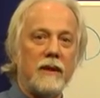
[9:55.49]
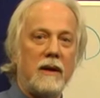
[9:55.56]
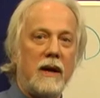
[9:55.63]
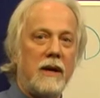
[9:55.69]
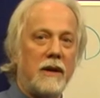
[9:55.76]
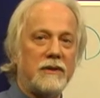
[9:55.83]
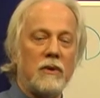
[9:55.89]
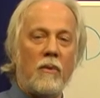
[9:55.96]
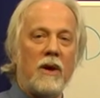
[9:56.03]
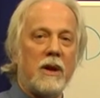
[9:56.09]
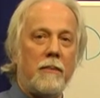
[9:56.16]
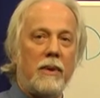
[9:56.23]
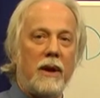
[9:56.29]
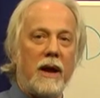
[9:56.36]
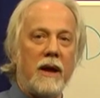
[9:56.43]
He doesn't want to
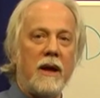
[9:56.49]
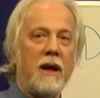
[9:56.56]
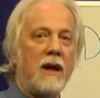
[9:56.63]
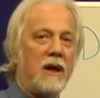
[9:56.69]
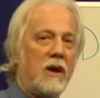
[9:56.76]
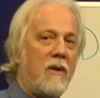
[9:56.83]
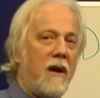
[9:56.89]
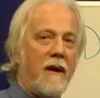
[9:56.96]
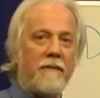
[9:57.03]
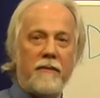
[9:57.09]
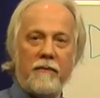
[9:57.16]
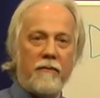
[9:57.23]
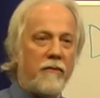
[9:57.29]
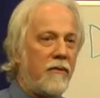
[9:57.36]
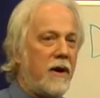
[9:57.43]
play. You have
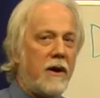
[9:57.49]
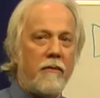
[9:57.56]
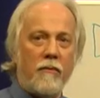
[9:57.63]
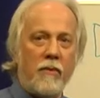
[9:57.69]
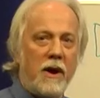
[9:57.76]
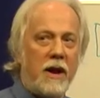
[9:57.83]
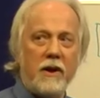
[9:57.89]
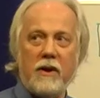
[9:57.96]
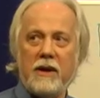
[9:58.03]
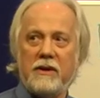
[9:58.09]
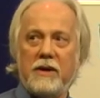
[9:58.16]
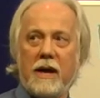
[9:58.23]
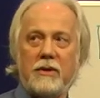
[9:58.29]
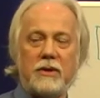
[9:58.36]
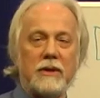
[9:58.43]
really good
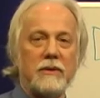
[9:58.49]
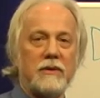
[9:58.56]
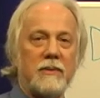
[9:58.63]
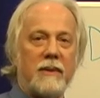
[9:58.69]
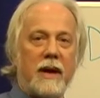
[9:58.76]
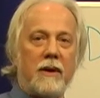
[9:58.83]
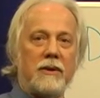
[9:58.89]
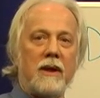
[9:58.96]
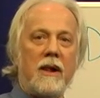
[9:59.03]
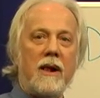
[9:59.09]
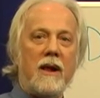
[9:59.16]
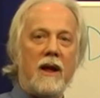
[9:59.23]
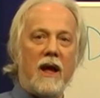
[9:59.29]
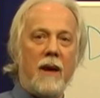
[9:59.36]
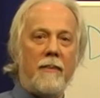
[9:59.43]
intentions about
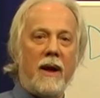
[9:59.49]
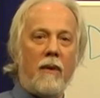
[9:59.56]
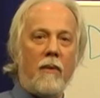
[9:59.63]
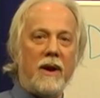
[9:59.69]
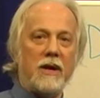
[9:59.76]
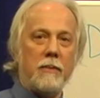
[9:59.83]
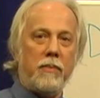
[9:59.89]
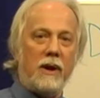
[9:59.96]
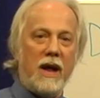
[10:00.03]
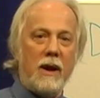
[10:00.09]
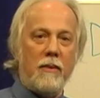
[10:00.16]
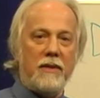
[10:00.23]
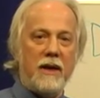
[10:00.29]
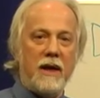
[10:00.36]
wanting to play with